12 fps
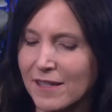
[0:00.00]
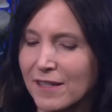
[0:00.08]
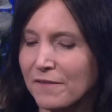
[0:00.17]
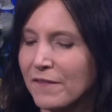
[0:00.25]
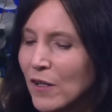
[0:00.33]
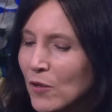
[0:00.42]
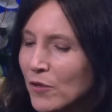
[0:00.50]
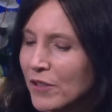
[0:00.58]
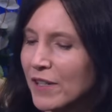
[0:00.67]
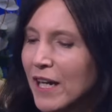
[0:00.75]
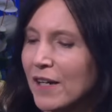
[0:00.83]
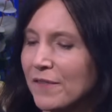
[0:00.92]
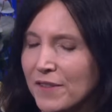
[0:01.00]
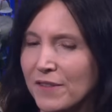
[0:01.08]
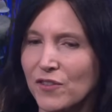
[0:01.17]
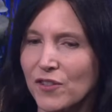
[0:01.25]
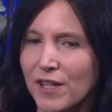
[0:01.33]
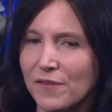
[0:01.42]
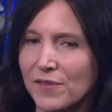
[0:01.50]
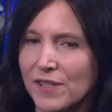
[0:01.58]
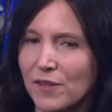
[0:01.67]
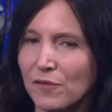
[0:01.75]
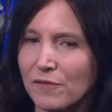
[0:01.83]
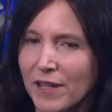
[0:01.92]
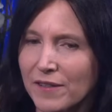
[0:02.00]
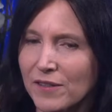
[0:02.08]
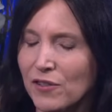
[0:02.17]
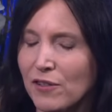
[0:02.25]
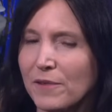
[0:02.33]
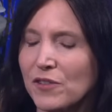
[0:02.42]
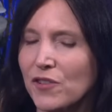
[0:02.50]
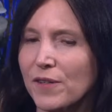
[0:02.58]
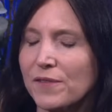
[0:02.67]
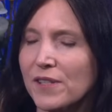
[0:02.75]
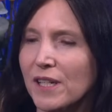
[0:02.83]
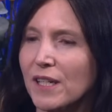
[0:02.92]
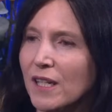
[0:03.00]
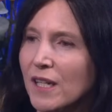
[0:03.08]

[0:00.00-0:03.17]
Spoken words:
unfolded after the GFC or around the time of the GFC.